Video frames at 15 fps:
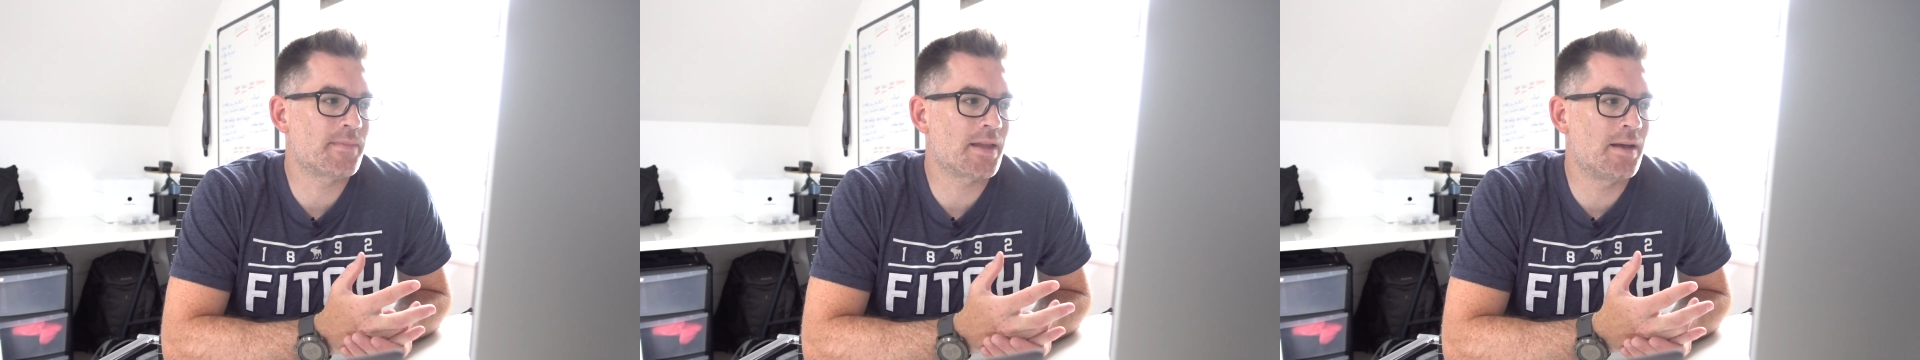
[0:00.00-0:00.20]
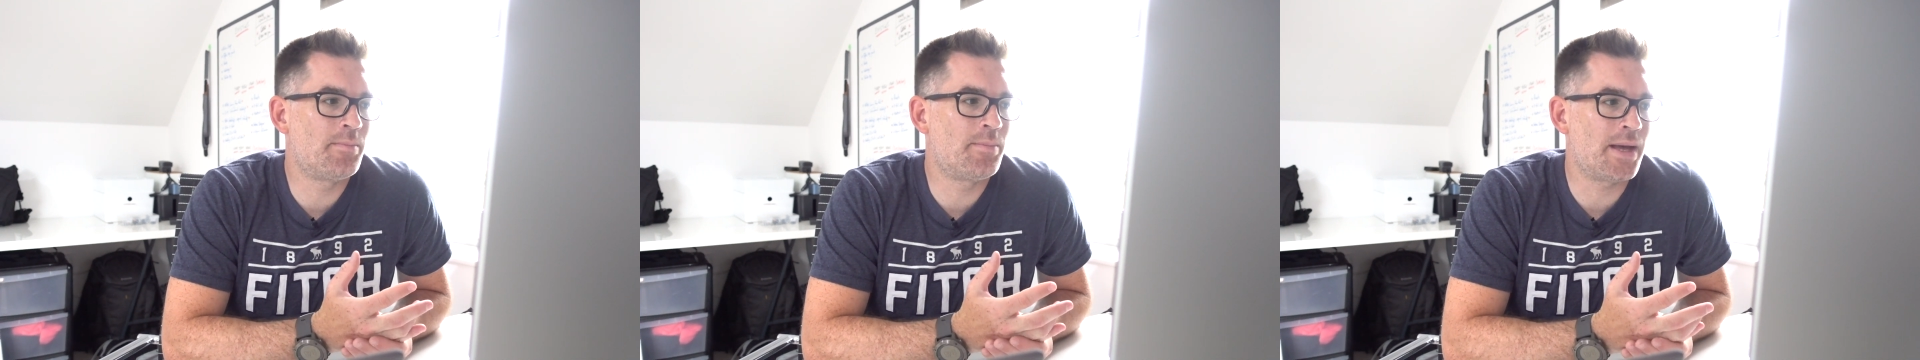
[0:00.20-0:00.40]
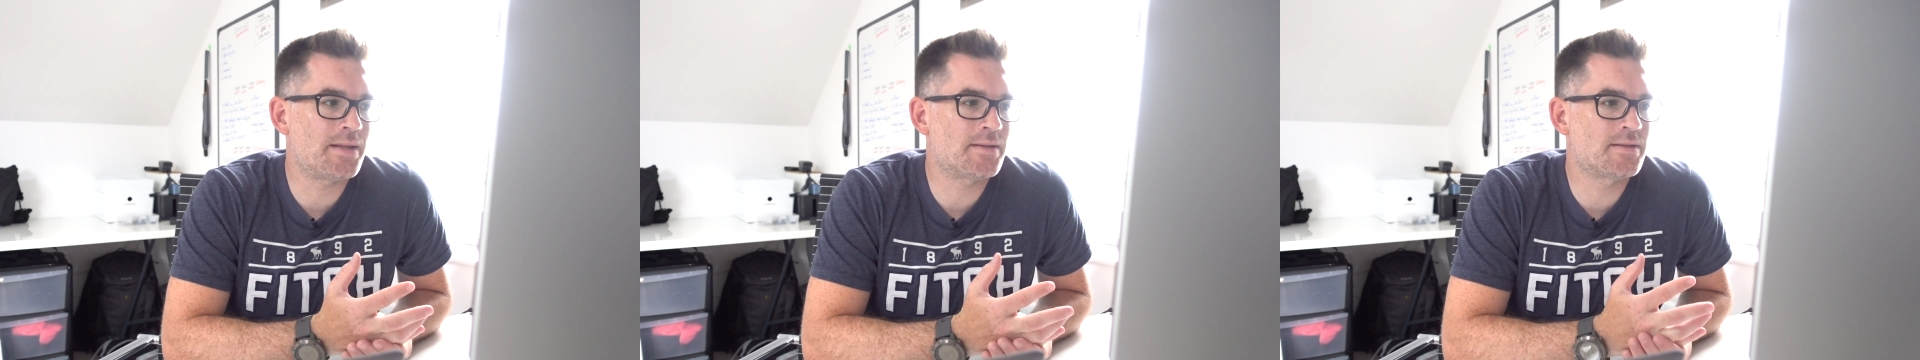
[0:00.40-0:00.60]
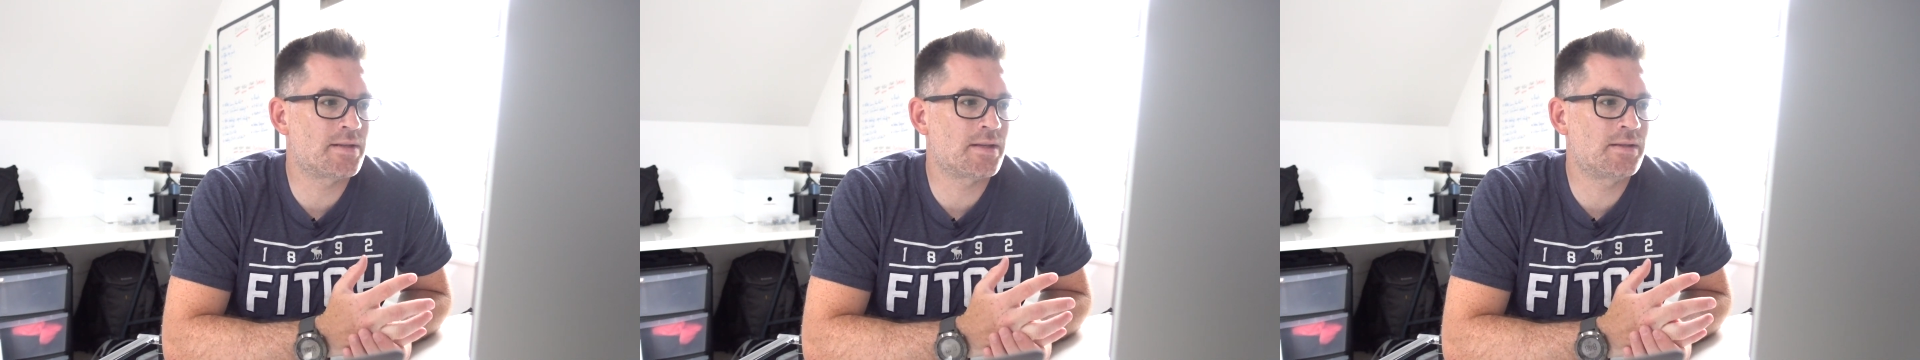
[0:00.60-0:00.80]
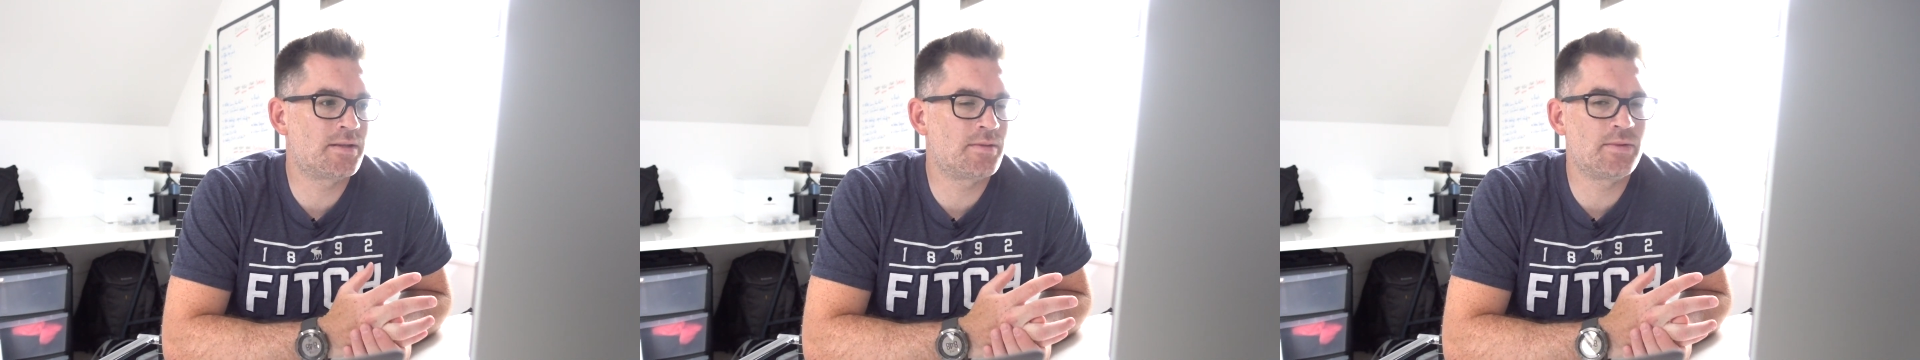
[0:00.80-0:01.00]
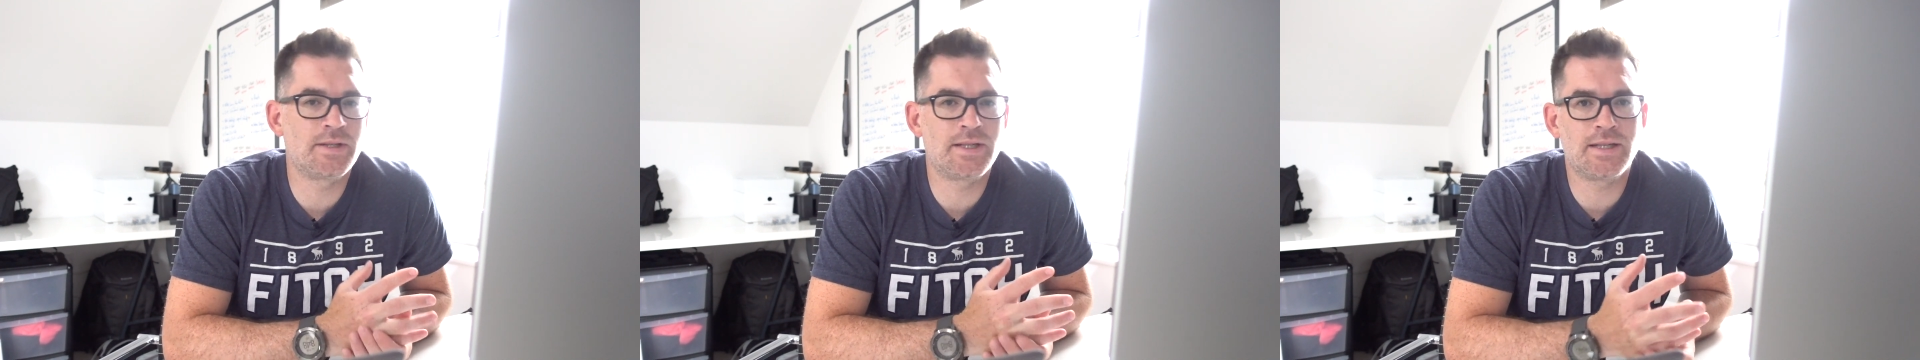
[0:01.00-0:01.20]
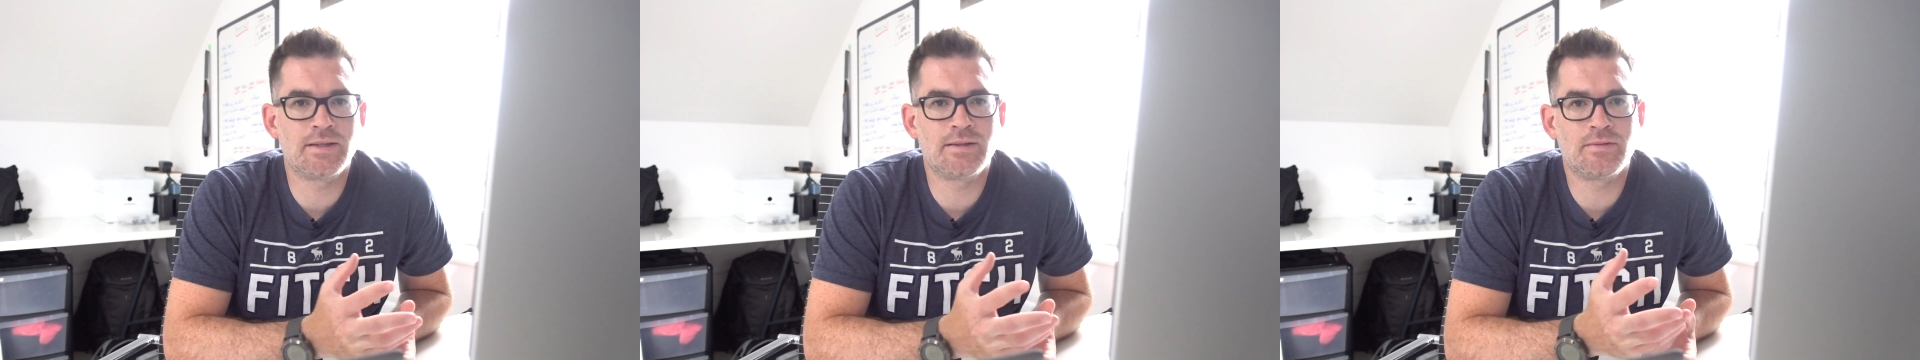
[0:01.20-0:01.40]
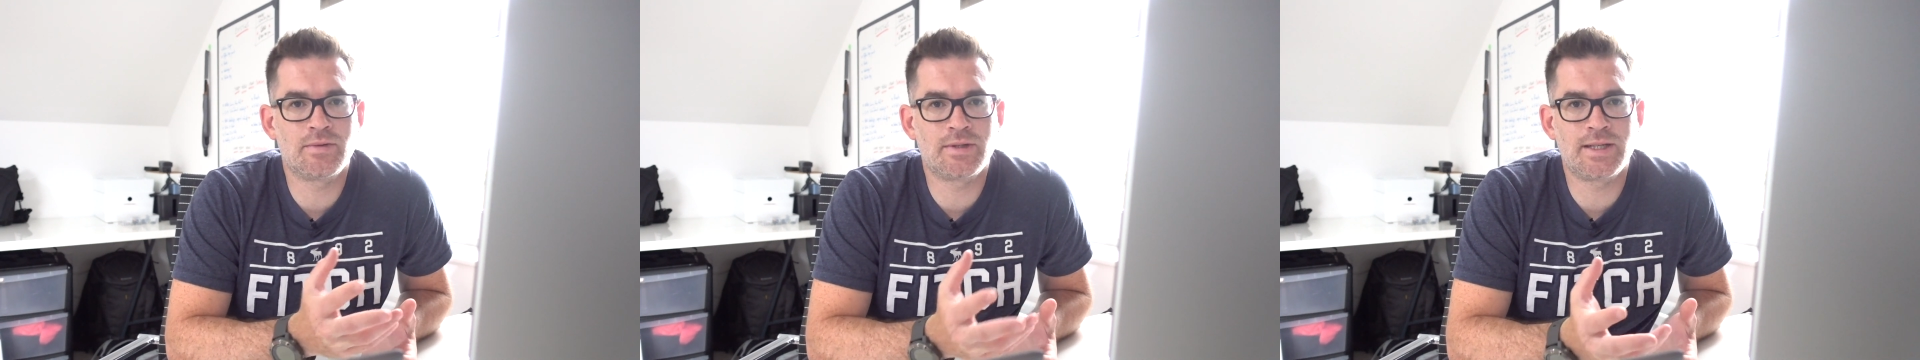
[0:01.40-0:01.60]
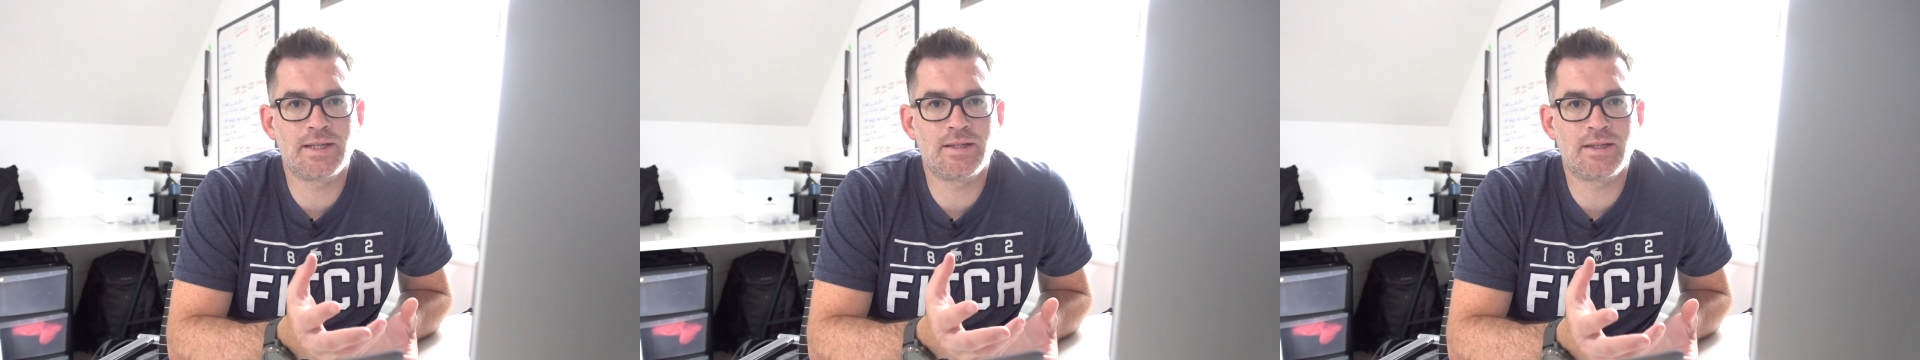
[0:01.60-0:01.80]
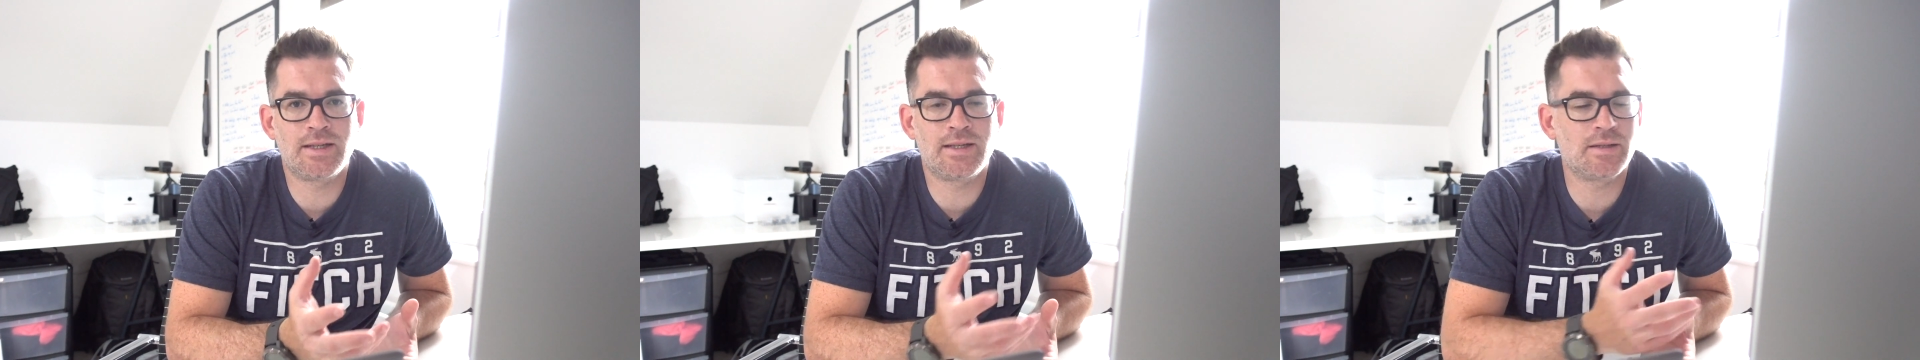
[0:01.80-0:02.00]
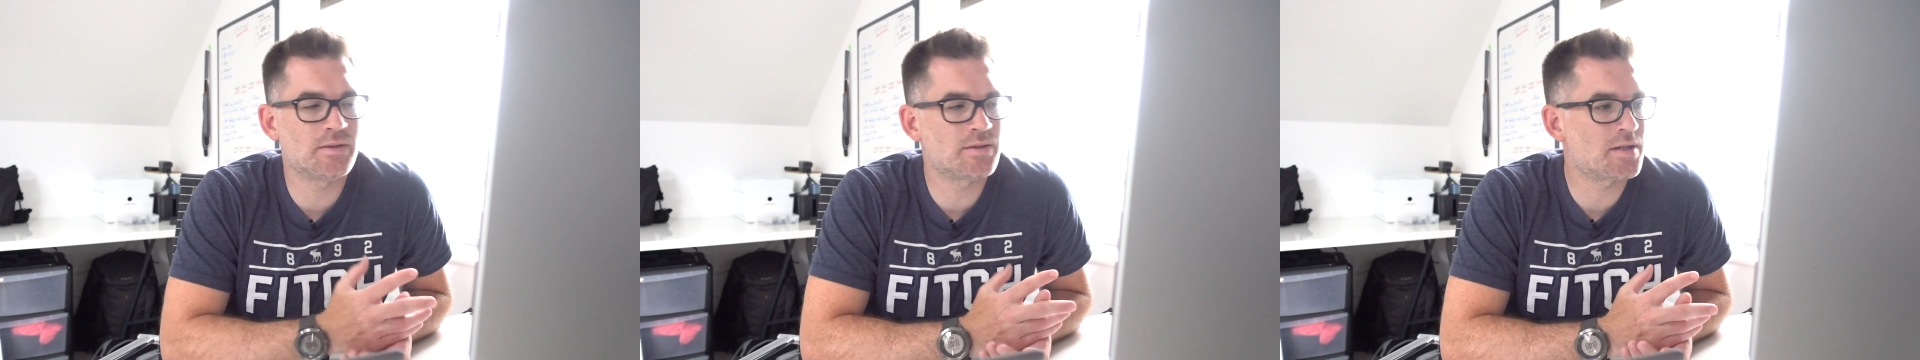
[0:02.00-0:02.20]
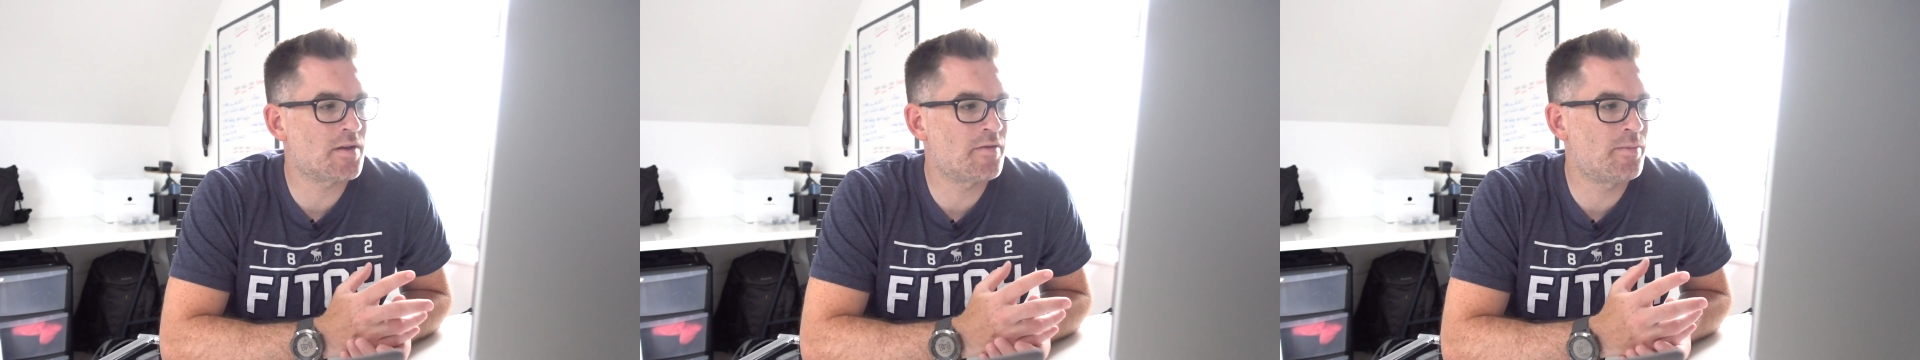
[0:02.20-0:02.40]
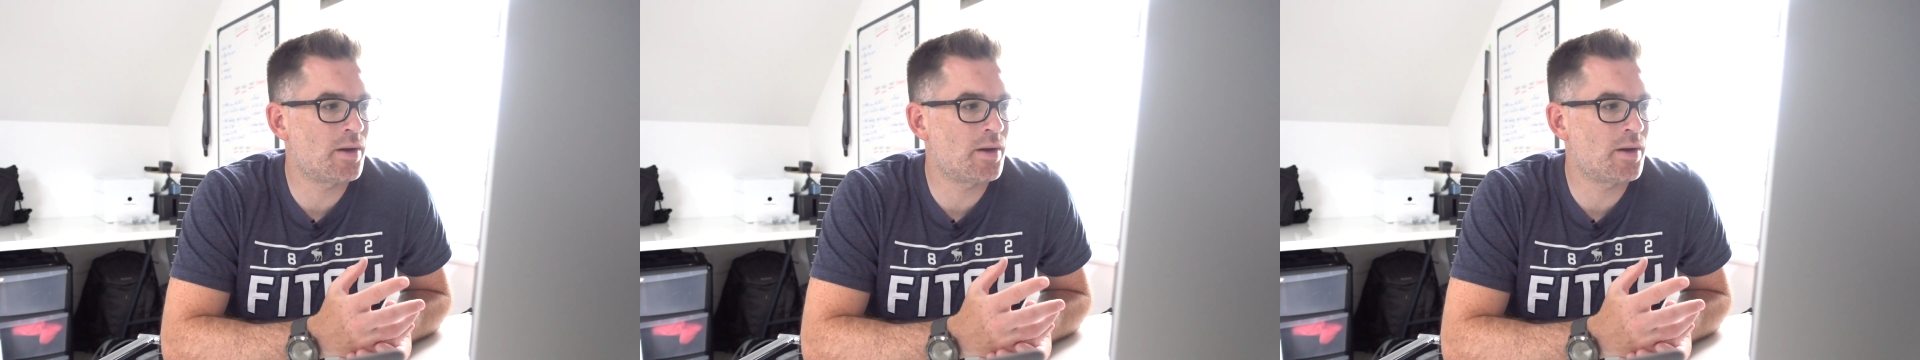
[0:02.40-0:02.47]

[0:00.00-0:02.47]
a bit to, to retain, retain detail and stuff,